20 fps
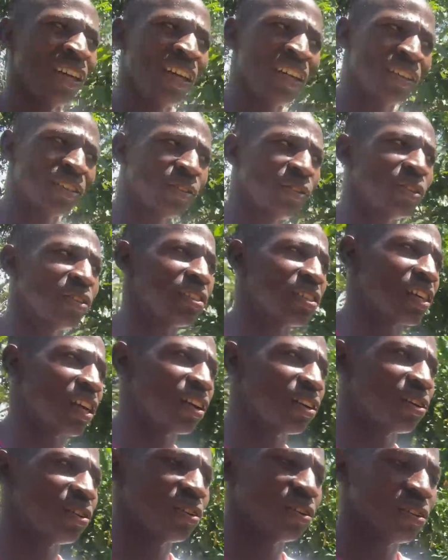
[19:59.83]
it goes a
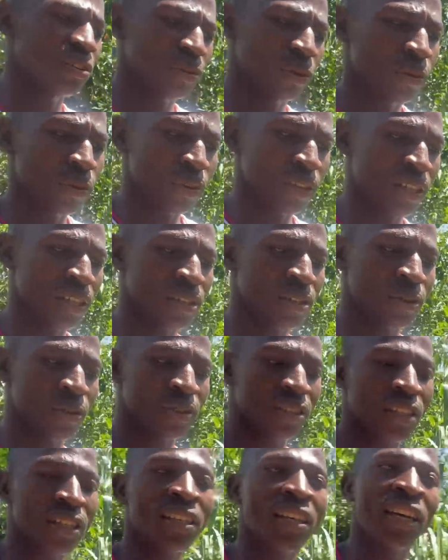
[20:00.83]
long way. So
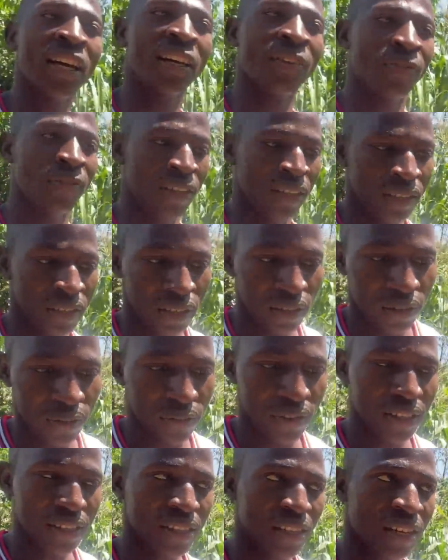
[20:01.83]
taking advantage of
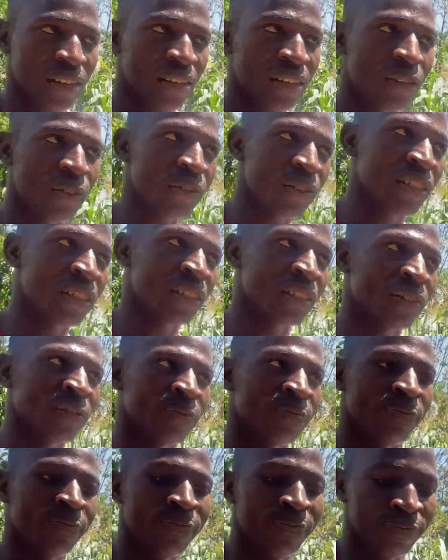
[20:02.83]
the surrounding,
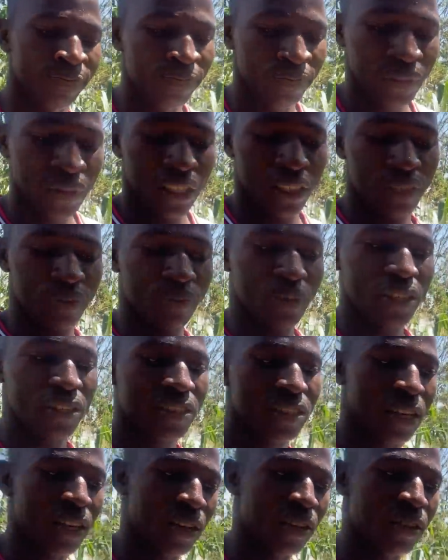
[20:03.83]
it
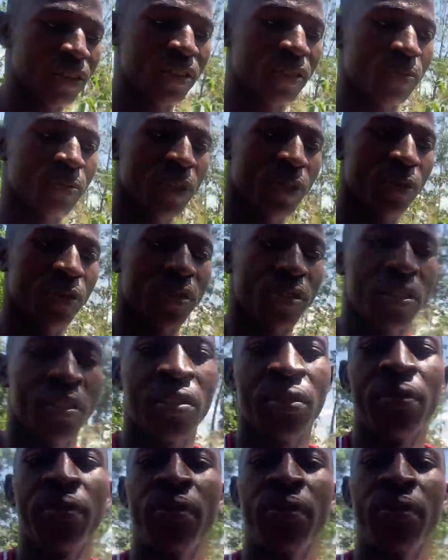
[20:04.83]
means a lot, because